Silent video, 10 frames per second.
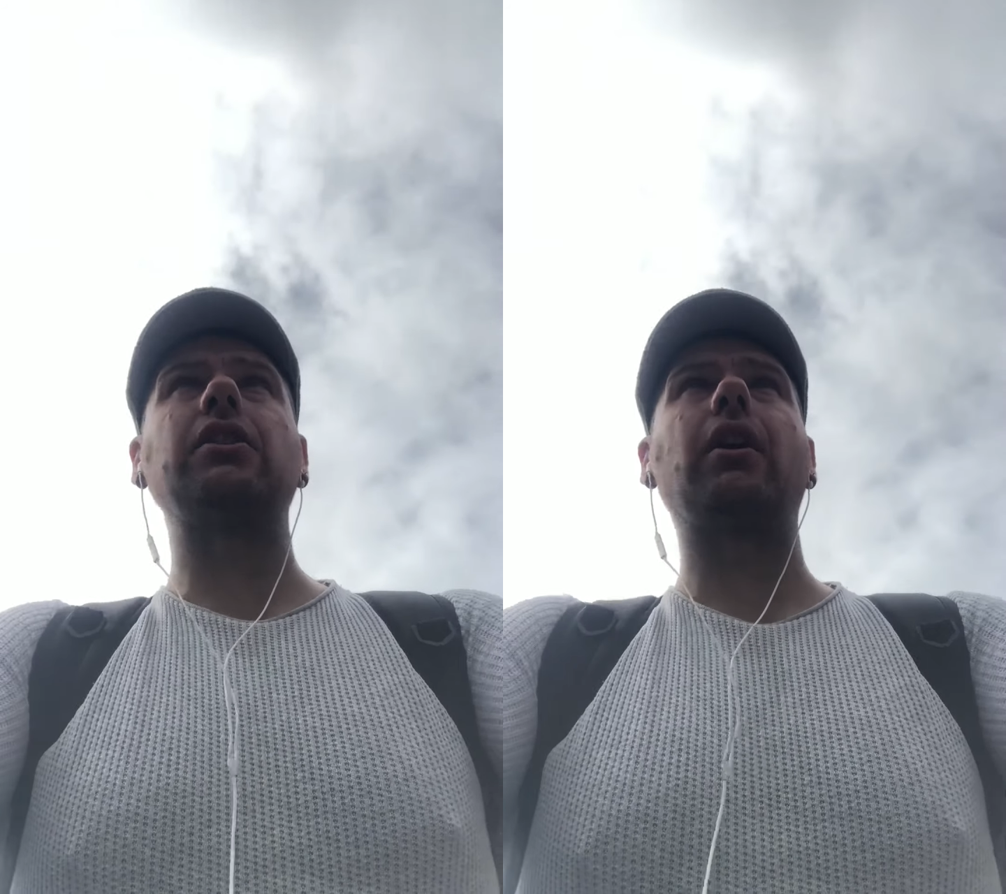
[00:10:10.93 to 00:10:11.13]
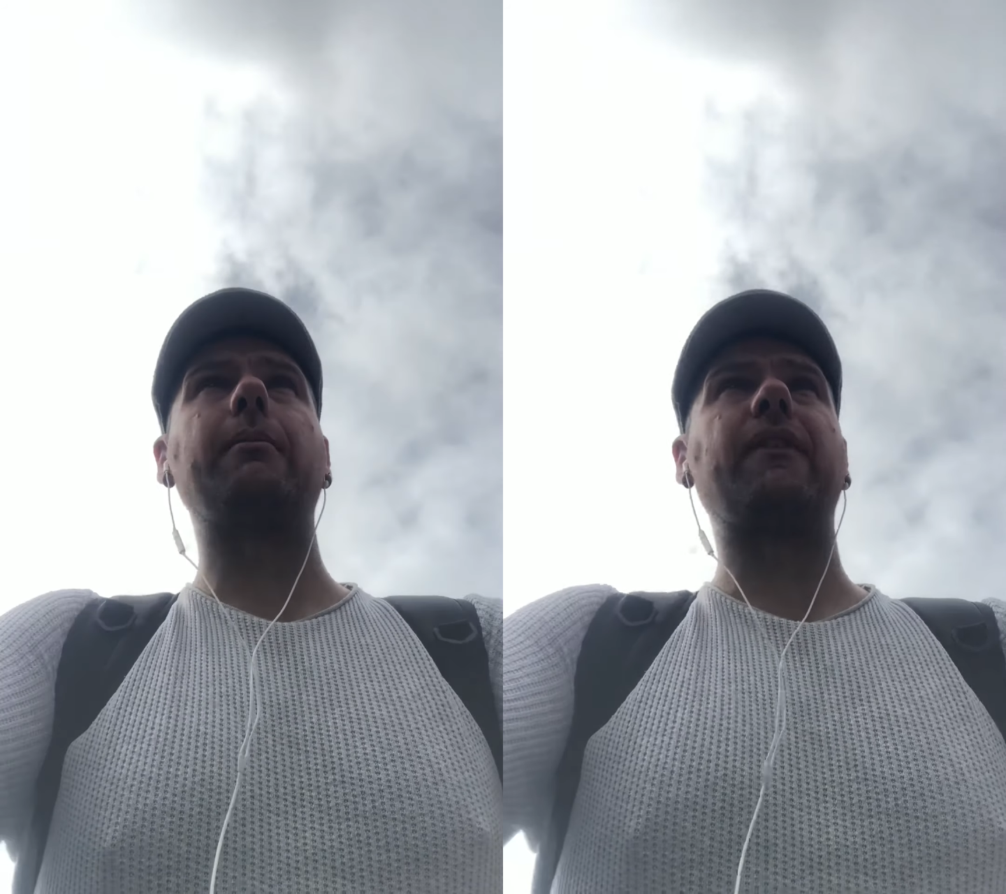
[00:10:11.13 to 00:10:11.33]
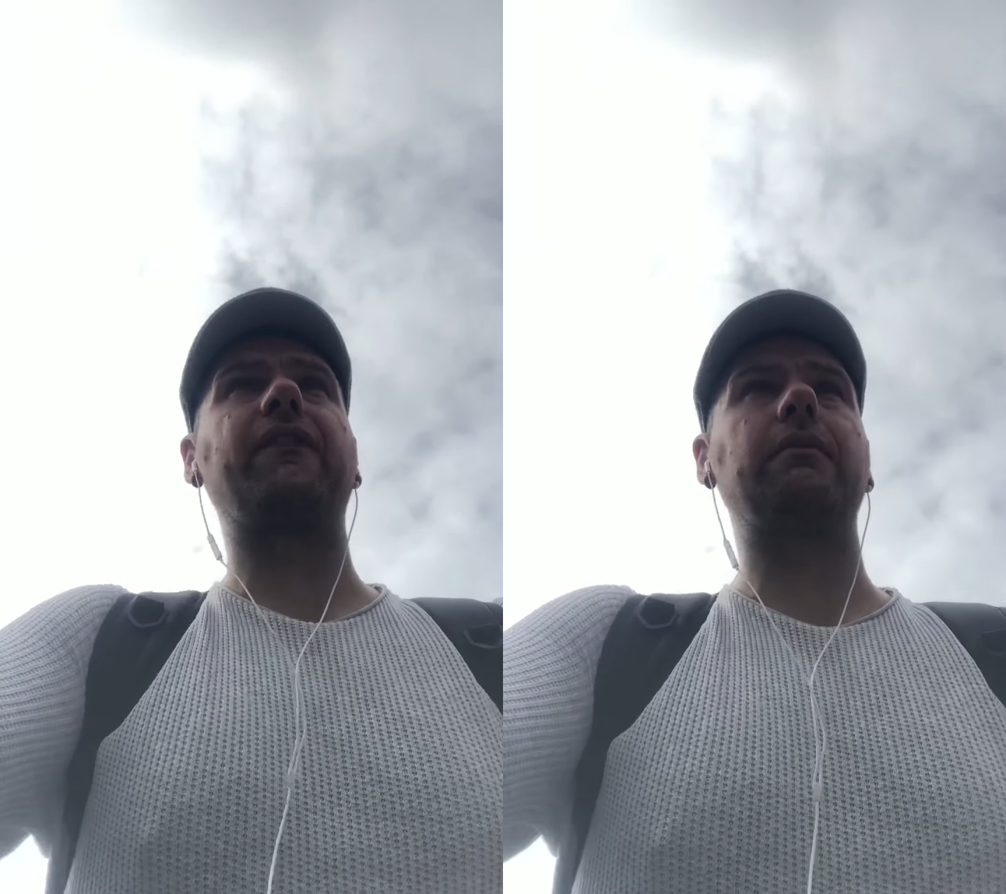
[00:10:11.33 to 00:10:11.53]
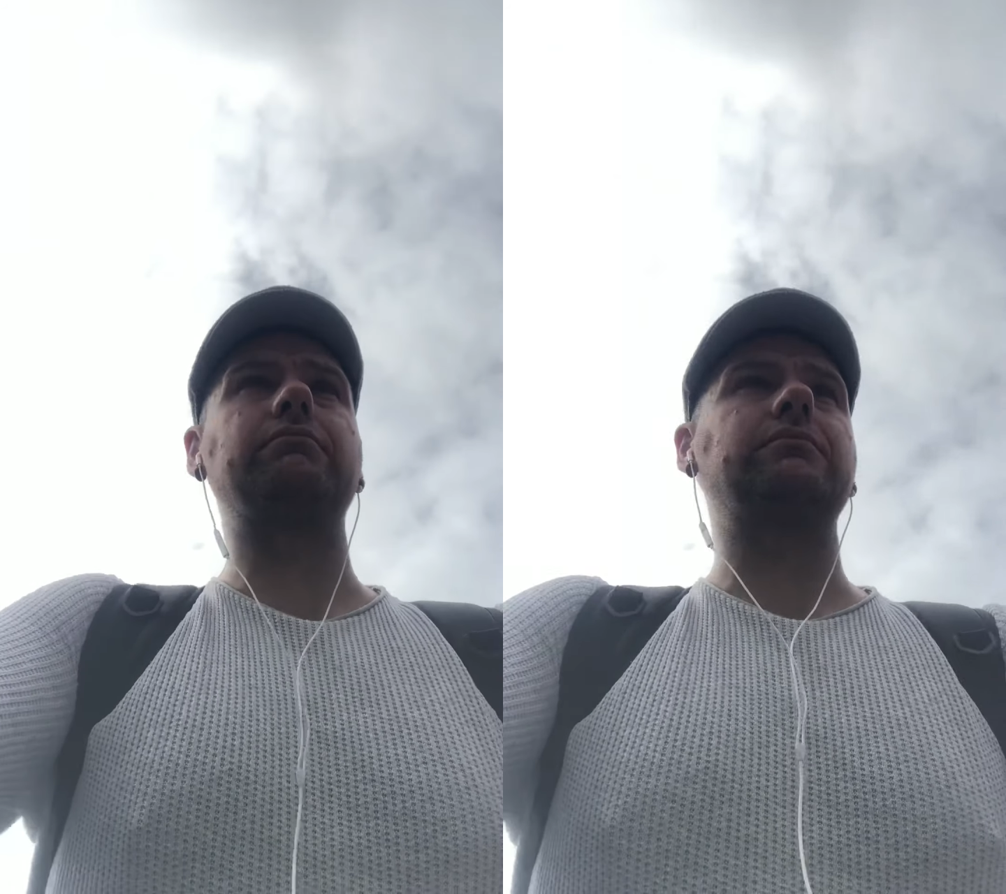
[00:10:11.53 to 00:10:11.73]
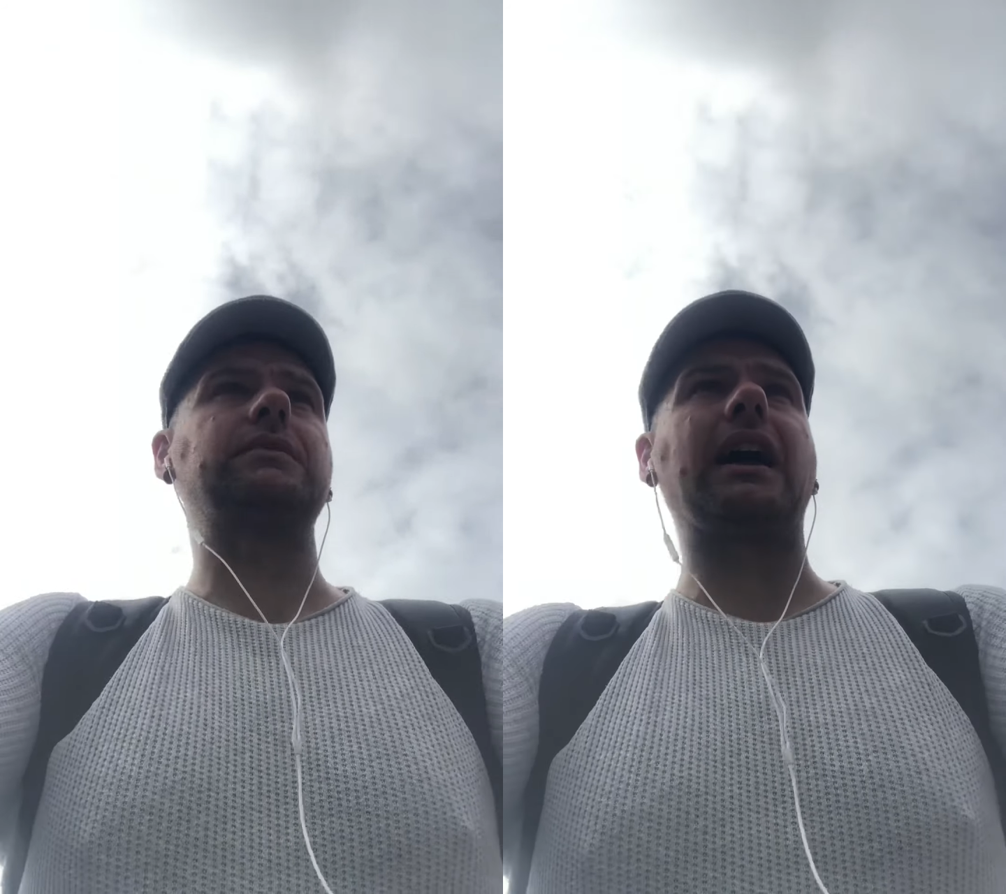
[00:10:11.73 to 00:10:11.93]
"Oh, I'm
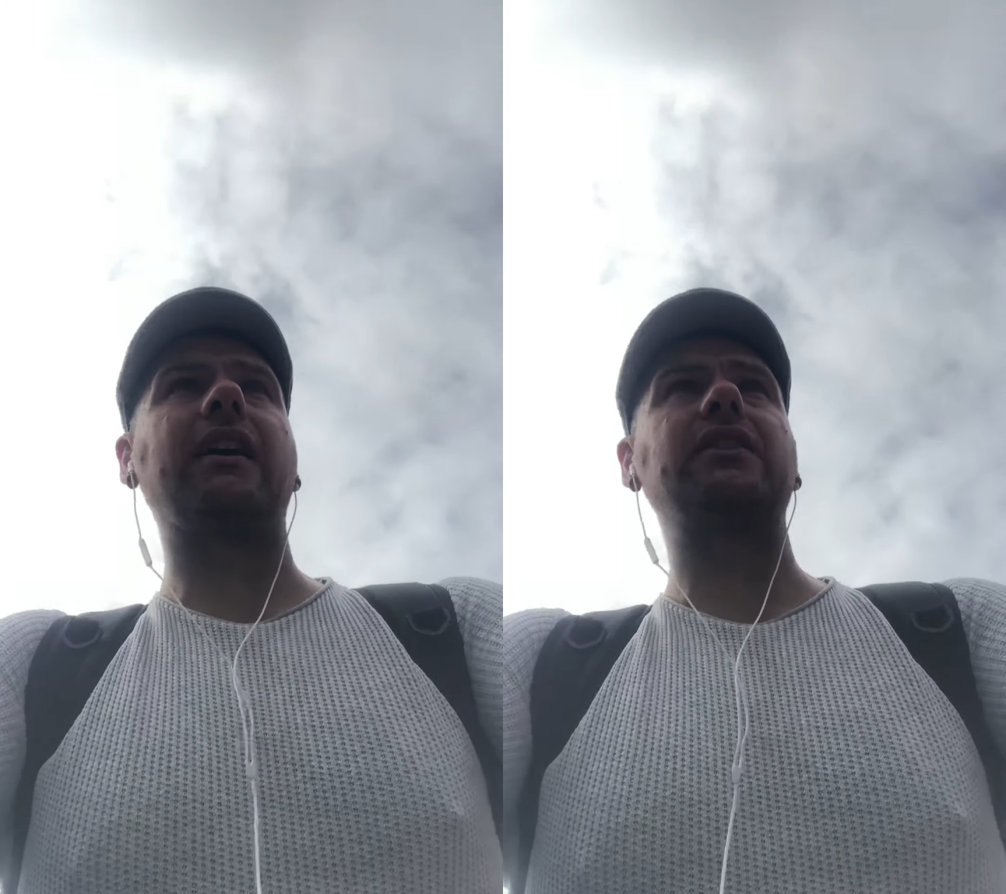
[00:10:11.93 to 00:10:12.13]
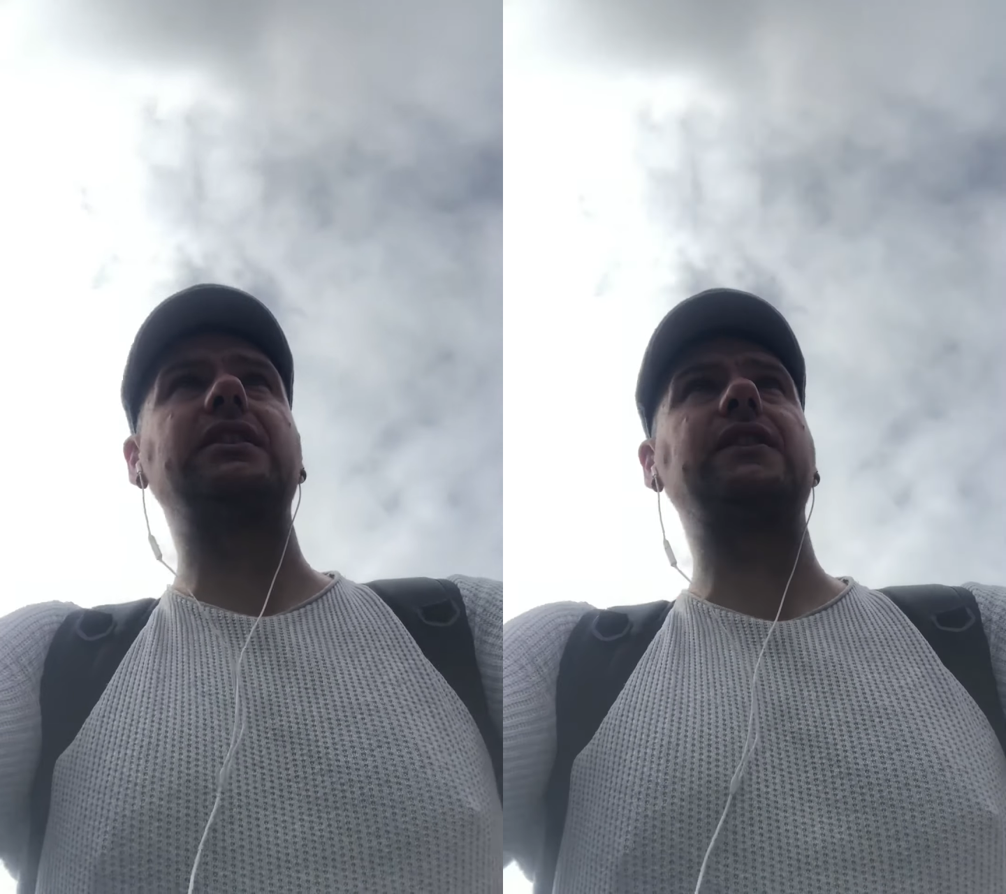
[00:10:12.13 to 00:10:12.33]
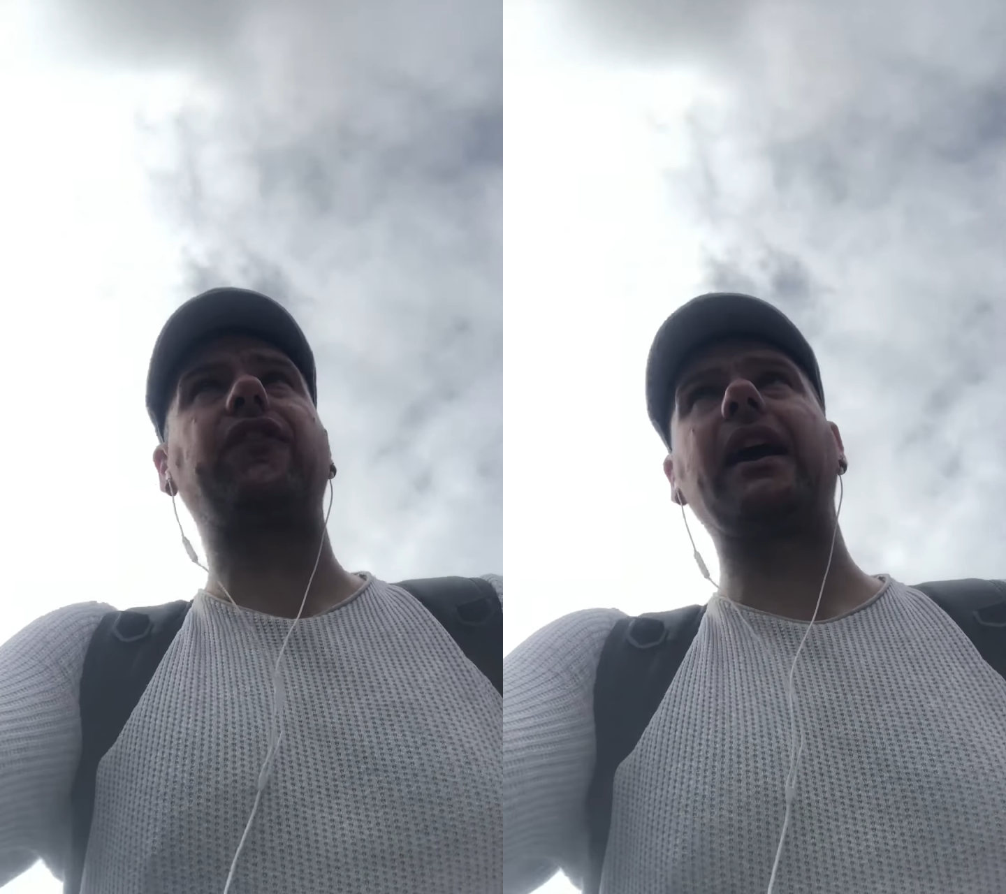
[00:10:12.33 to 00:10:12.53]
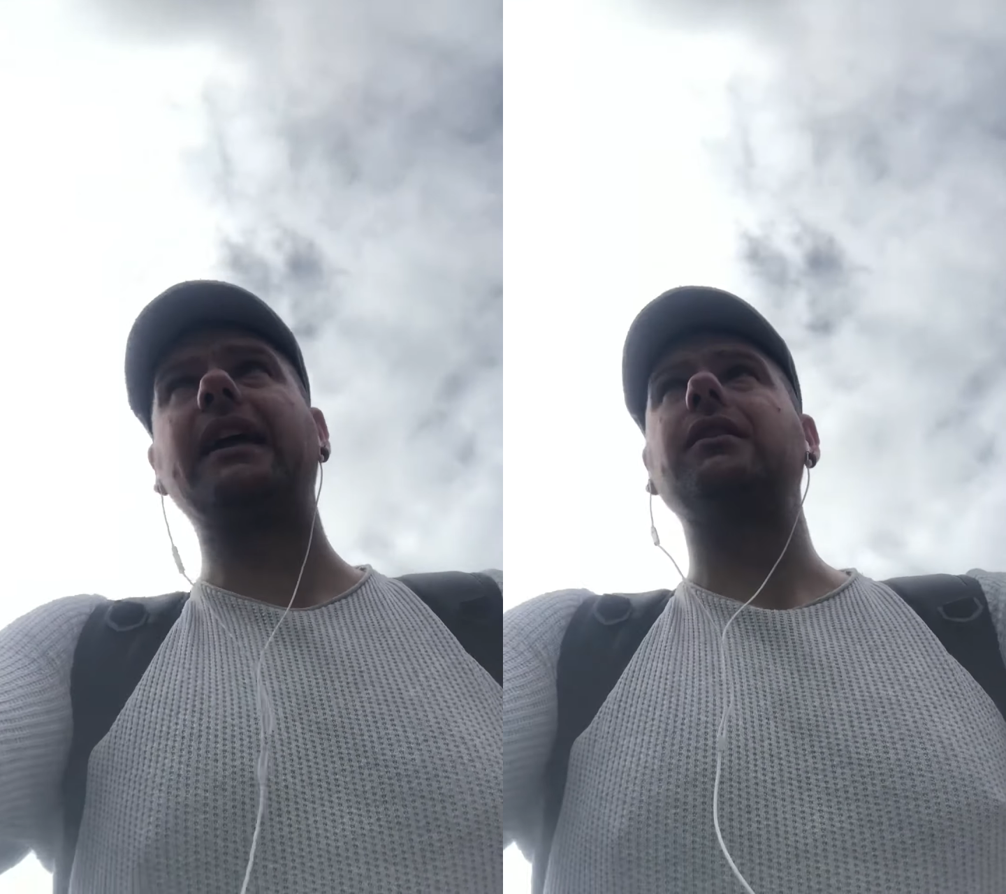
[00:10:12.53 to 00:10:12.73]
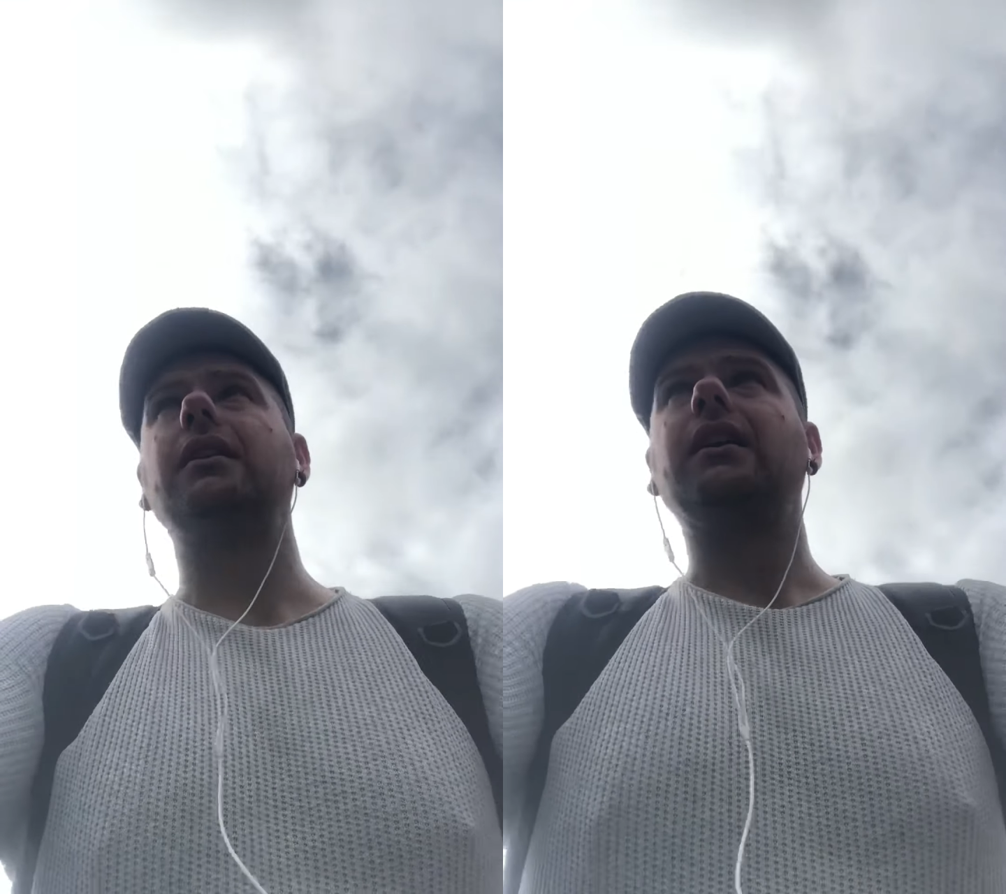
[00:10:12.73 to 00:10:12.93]
Davide's friend.